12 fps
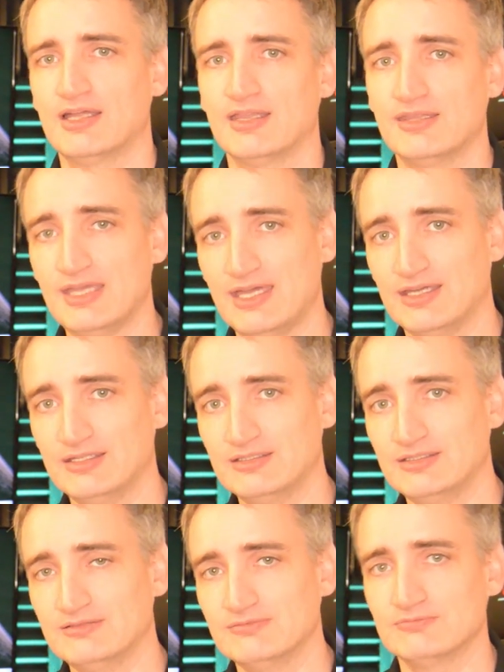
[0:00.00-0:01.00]

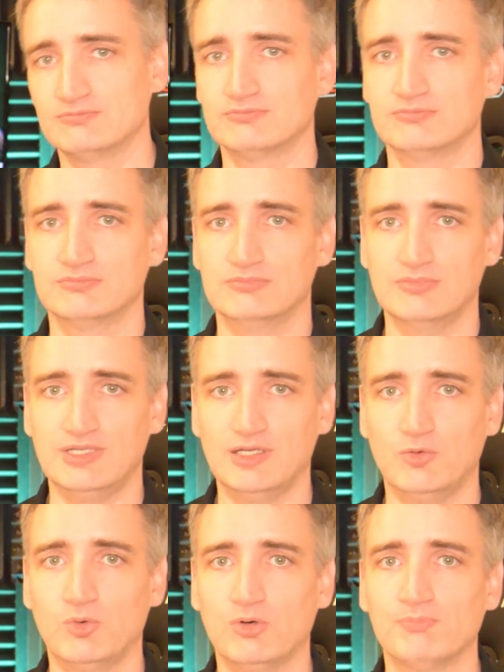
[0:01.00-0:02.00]
then
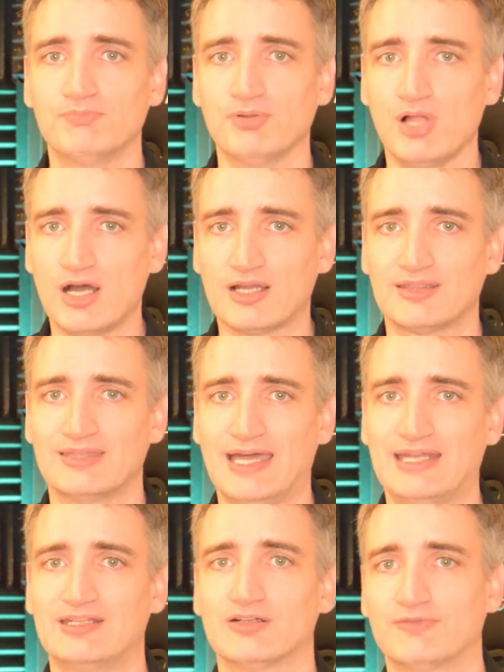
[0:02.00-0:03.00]
it will block
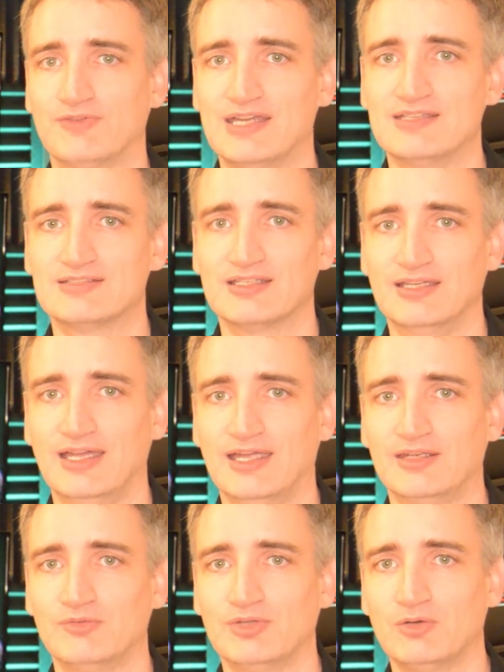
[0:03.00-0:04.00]
that interface
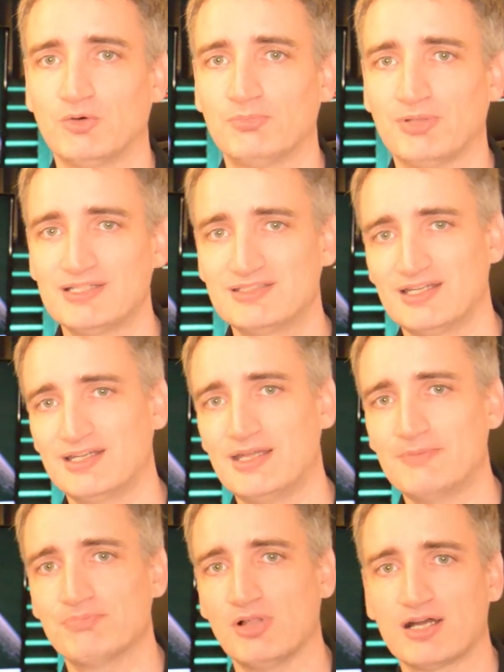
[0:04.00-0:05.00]
and it will place it in a
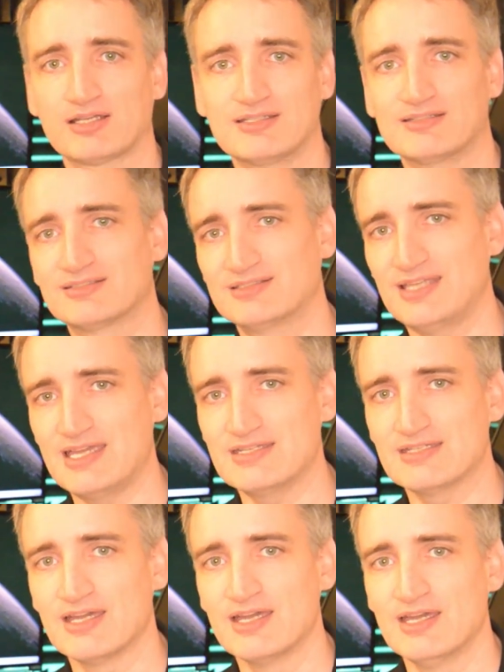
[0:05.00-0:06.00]
blocking state.
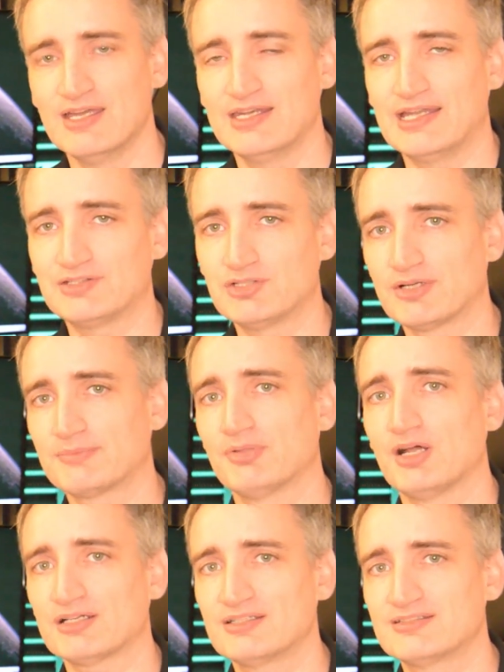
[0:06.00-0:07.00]
Now, during
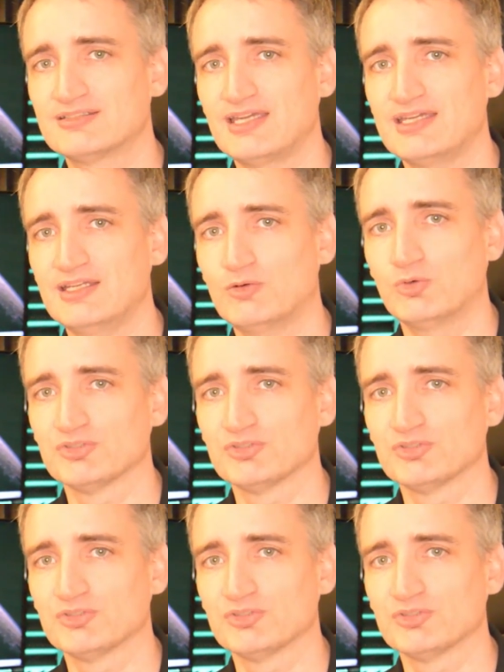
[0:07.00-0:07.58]
blocking state, it will